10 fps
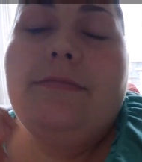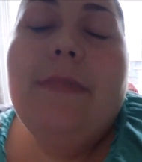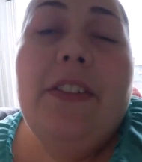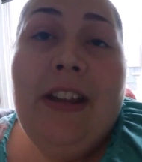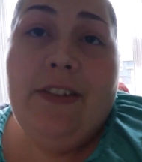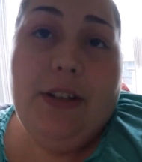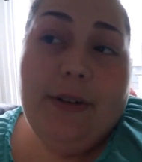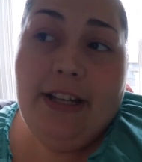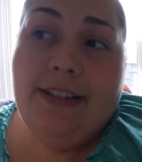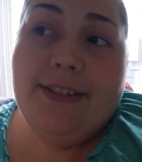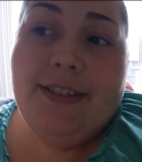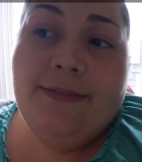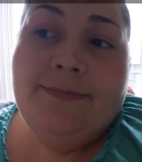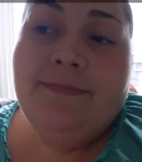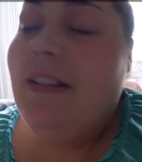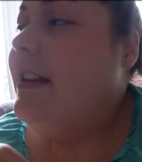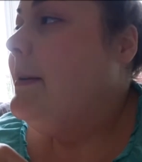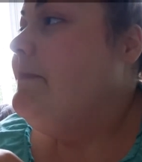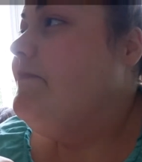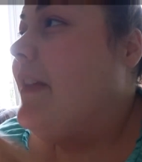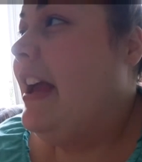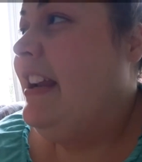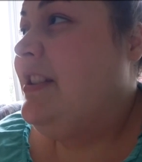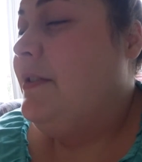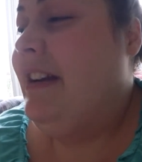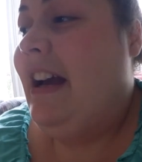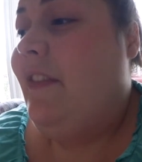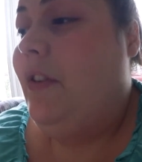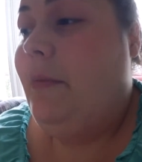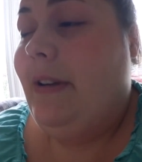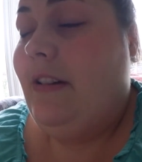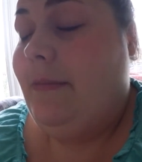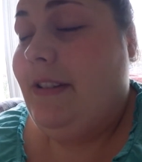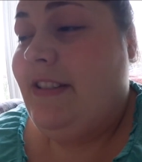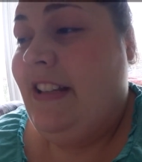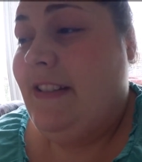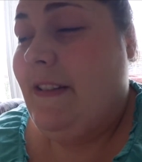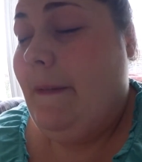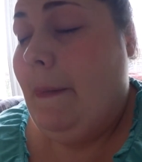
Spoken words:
if you haven't noticed. And I don't have, oh my god, I'm gonna sneeze.